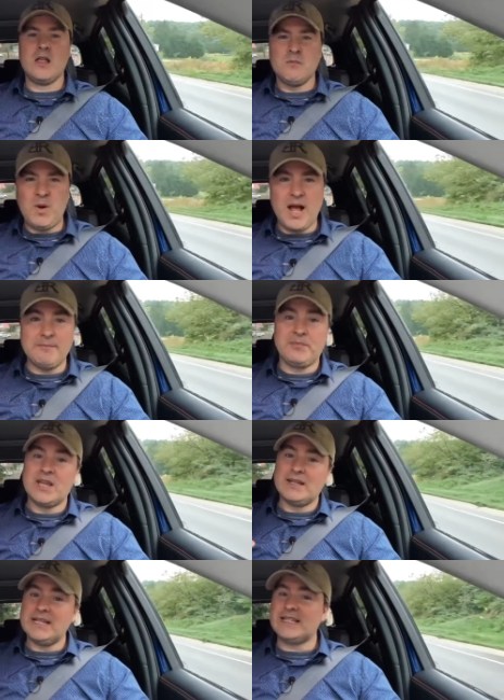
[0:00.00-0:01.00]
but
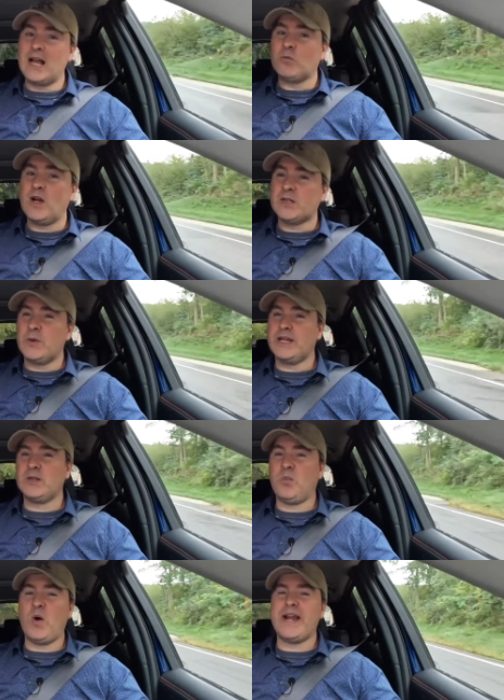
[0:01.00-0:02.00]
Nissan was quick to
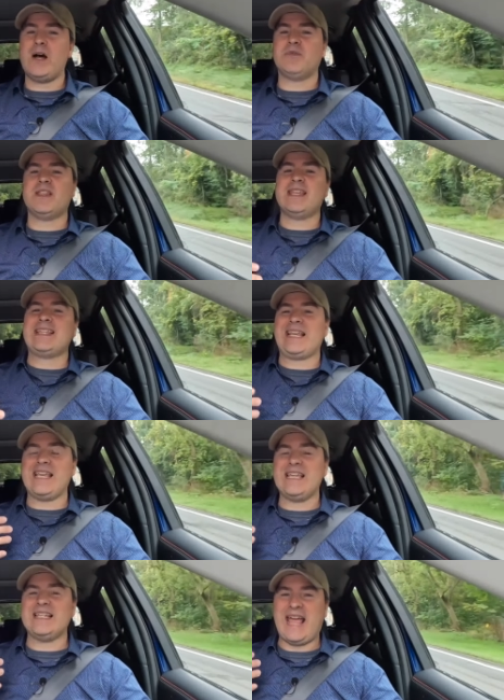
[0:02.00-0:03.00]
point out that this
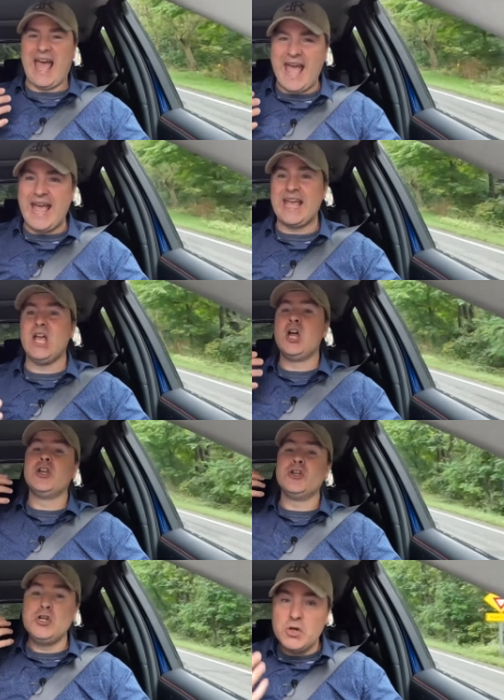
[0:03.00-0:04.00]
is a
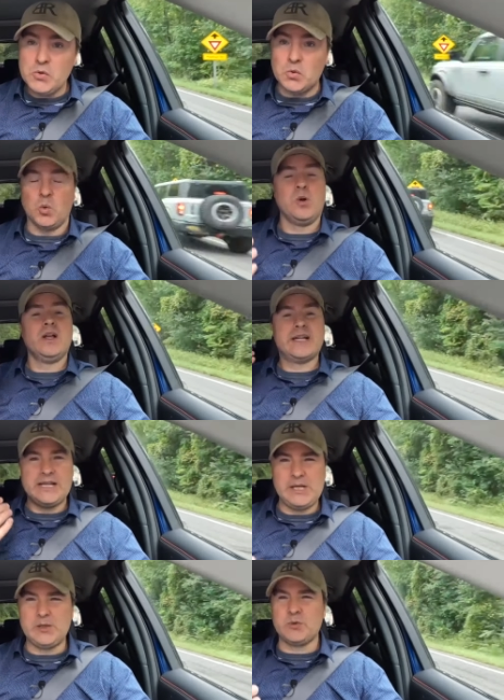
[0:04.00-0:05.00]
new
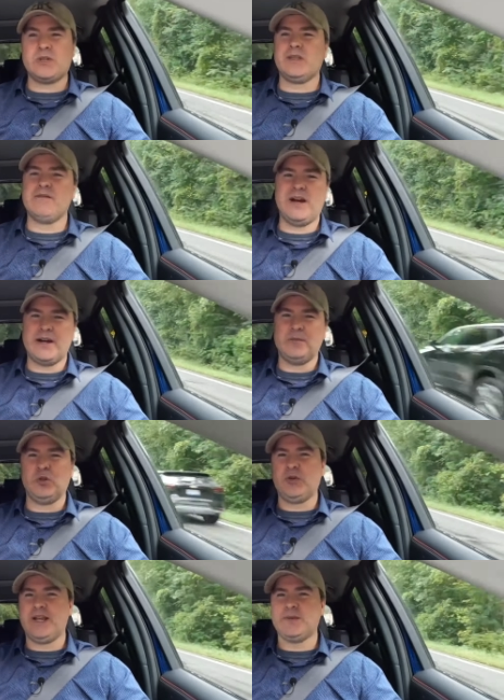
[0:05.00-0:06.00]
continuously variable
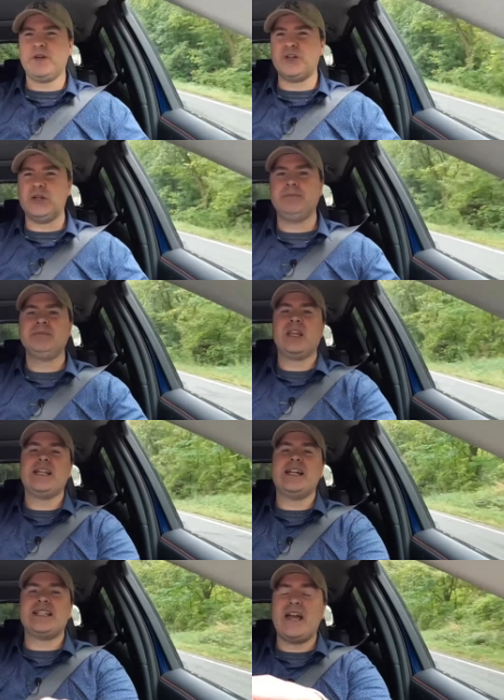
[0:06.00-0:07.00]
transmission. It
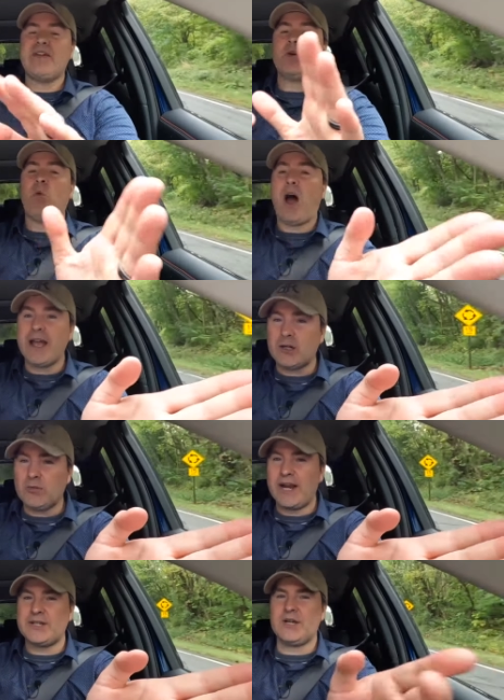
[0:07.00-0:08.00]
does have a wider
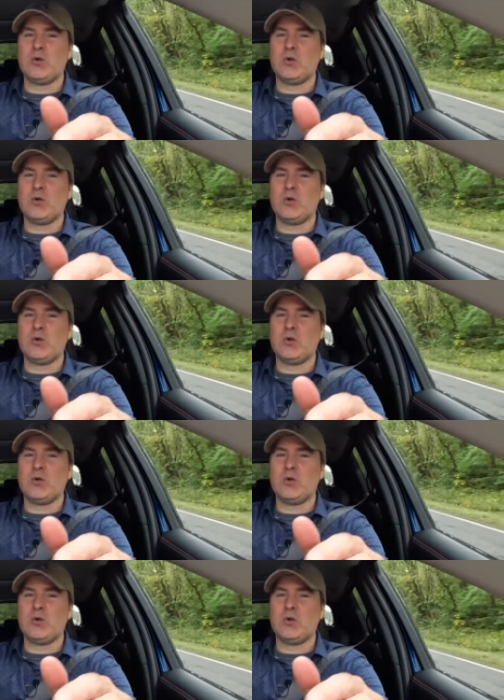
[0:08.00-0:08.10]
ratio